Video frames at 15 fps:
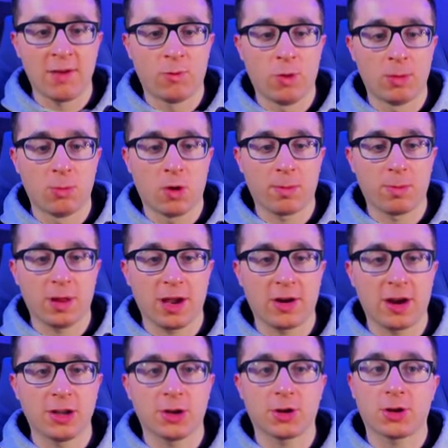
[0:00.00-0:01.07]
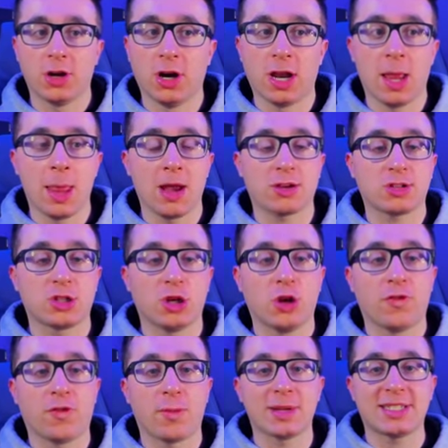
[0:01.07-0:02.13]
one more player and you're good. And there's two
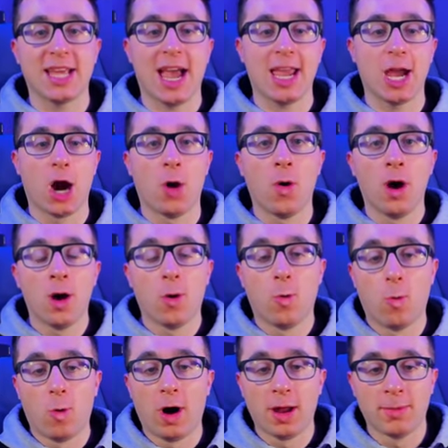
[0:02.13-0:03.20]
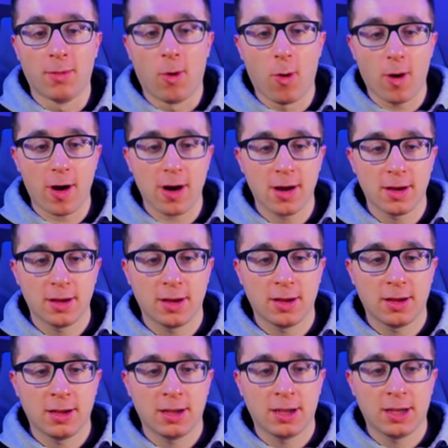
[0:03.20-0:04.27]
for Mateo. One more.
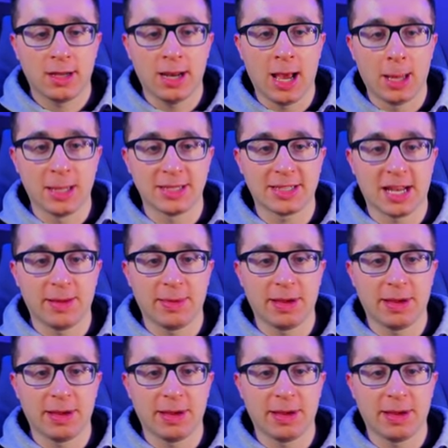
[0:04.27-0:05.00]
And Elly's going to be